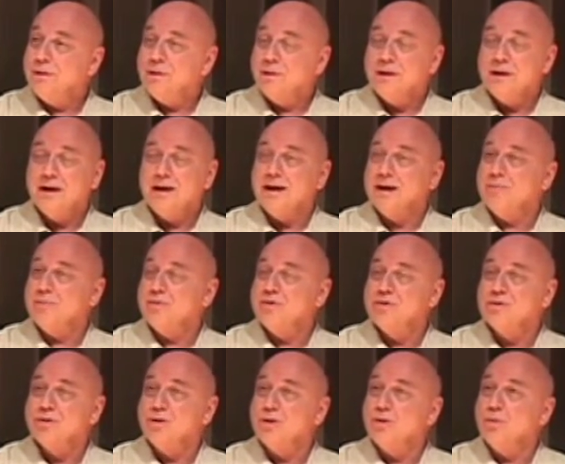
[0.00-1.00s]
Flying hammer
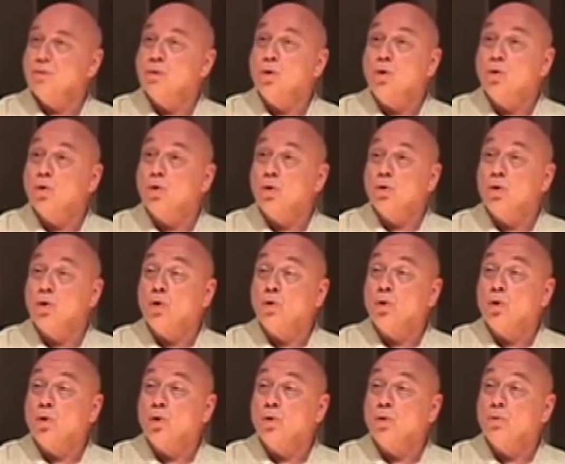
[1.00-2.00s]
used to go no no no
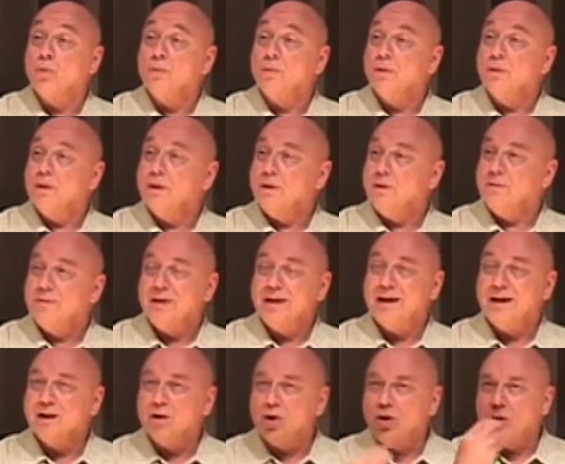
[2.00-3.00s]
no,
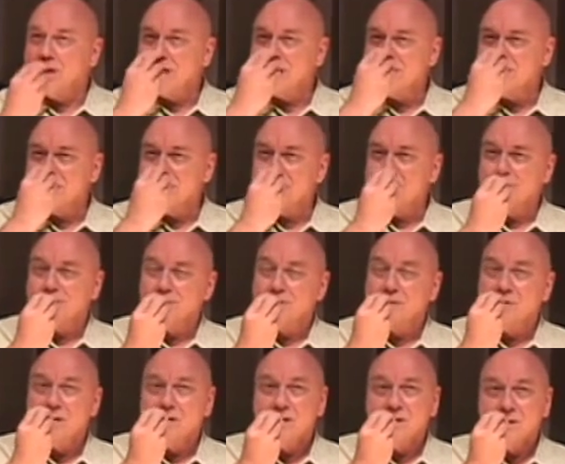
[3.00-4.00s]
thinking all kinds of different
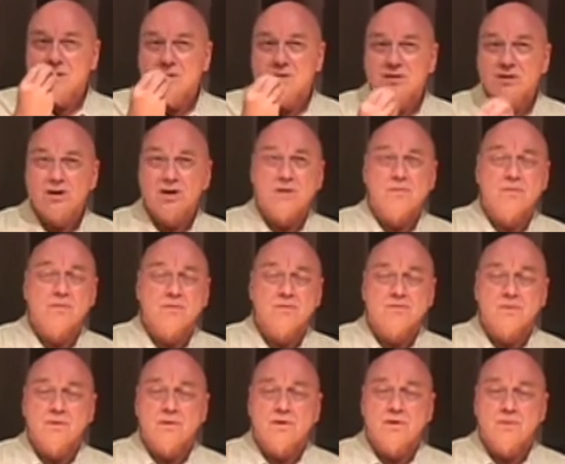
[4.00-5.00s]

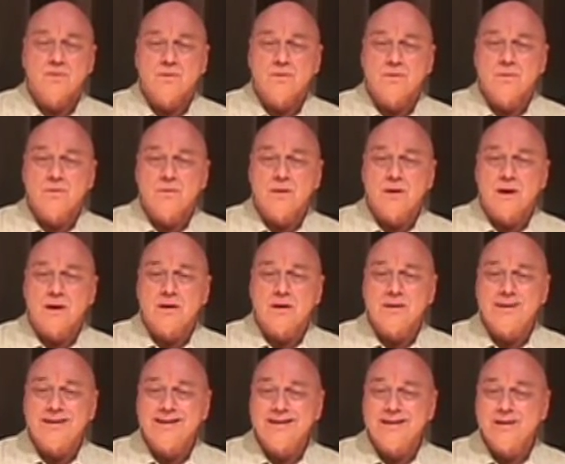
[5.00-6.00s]
syllables. Do do da da
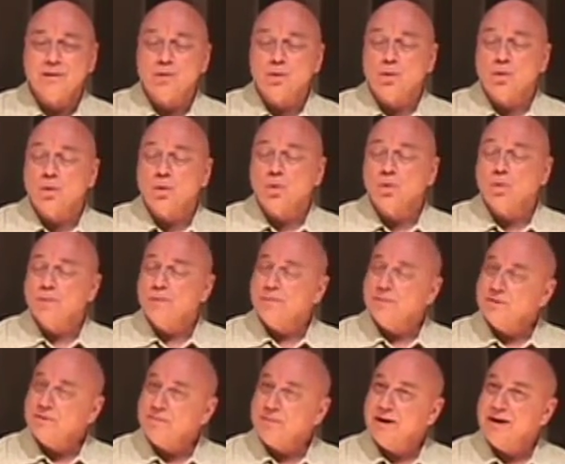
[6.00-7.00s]
dee dee do do.
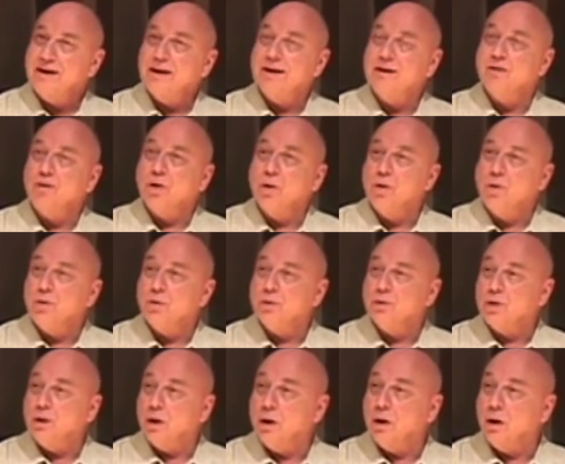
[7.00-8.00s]
It's mainly do or
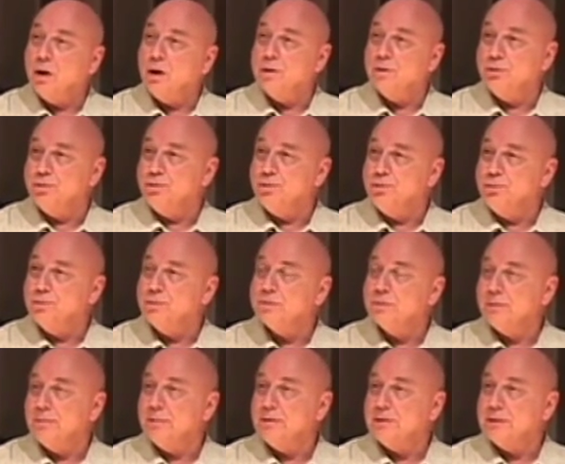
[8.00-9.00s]
da or do or
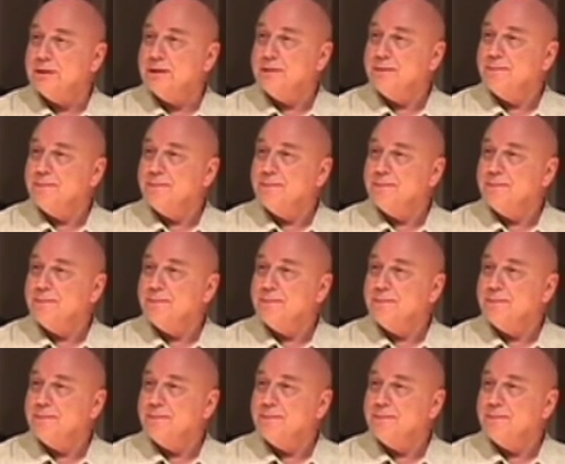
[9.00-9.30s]
something like that.